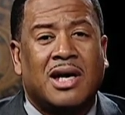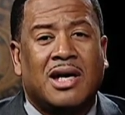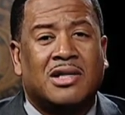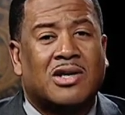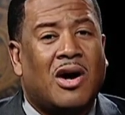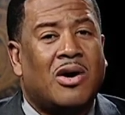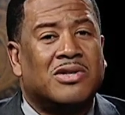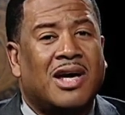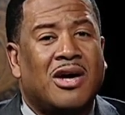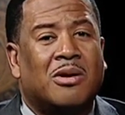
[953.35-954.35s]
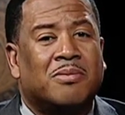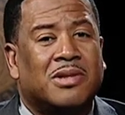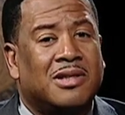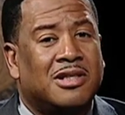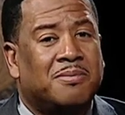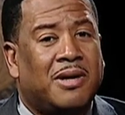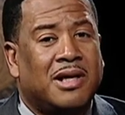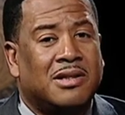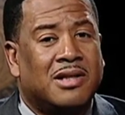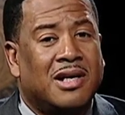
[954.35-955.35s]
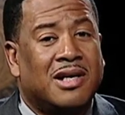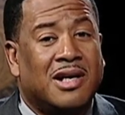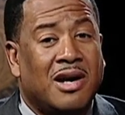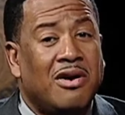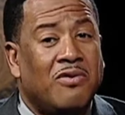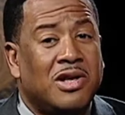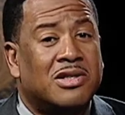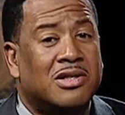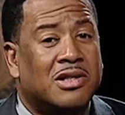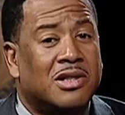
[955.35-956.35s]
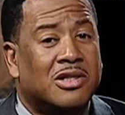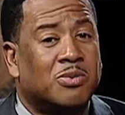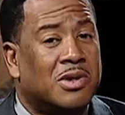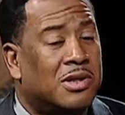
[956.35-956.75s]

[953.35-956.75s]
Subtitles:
is called to help the displaced. Gerry Richardson is with